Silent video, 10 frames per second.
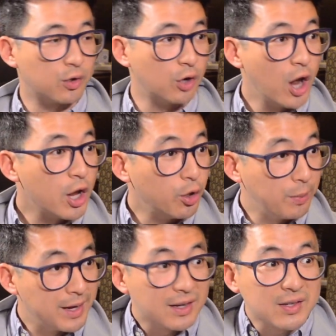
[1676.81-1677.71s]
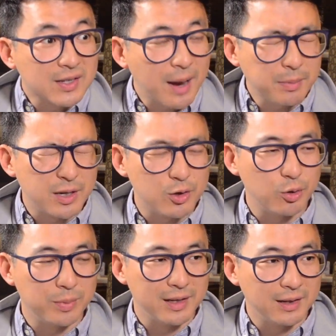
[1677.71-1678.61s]
or you'll be accepted, you'll
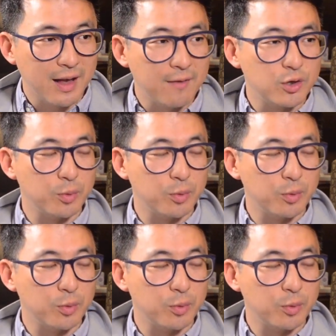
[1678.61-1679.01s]
be loved,